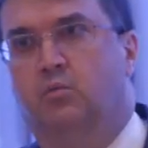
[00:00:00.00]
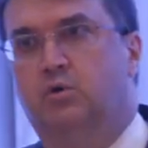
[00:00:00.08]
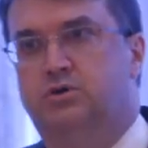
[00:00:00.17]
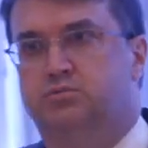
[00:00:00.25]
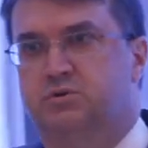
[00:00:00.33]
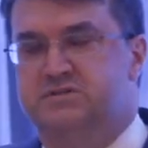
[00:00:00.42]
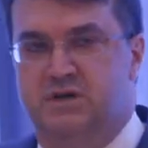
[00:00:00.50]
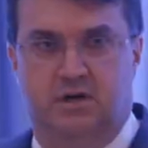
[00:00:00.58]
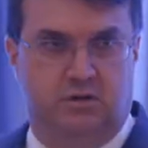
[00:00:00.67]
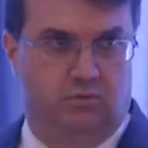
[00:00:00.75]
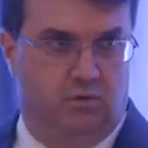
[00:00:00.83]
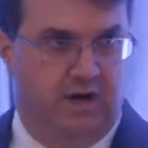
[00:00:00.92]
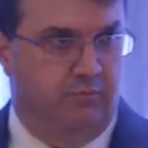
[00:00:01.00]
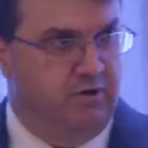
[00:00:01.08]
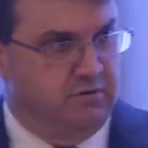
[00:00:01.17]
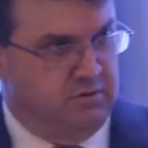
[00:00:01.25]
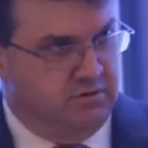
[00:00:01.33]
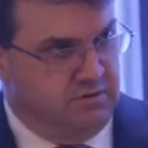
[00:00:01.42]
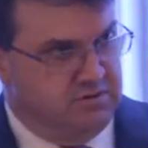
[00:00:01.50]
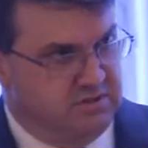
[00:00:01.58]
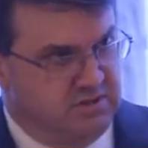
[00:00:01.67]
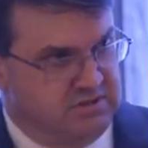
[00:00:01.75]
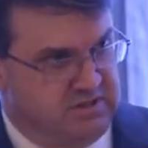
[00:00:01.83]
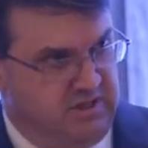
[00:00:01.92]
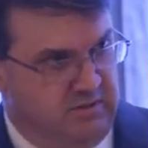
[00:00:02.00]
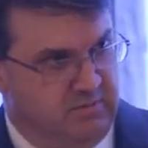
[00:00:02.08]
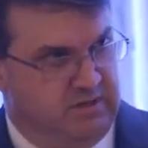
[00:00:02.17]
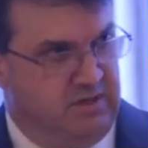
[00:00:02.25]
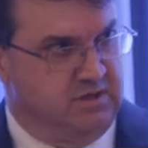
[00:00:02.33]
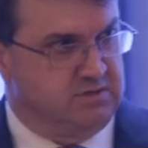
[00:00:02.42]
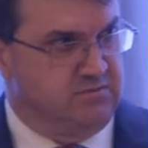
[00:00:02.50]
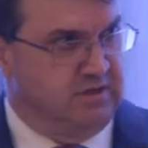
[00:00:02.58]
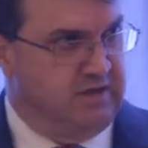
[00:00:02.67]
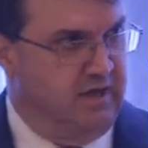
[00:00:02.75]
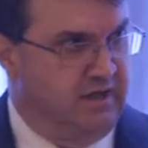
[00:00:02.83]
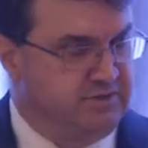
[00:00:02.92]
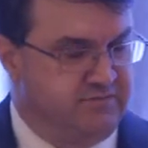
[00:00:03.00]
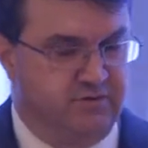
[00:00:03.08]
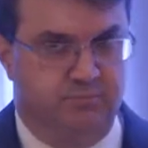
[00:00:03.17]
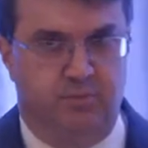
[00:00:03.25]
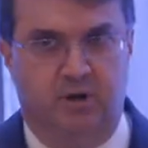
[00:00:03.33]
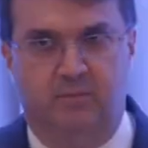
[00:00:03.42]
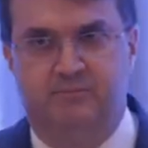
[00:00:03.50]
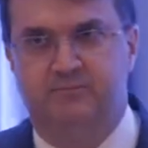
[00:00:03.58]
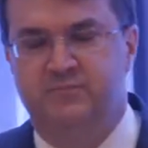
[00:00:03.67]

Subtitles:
which will tell you why we're the losingest team in the history of college football.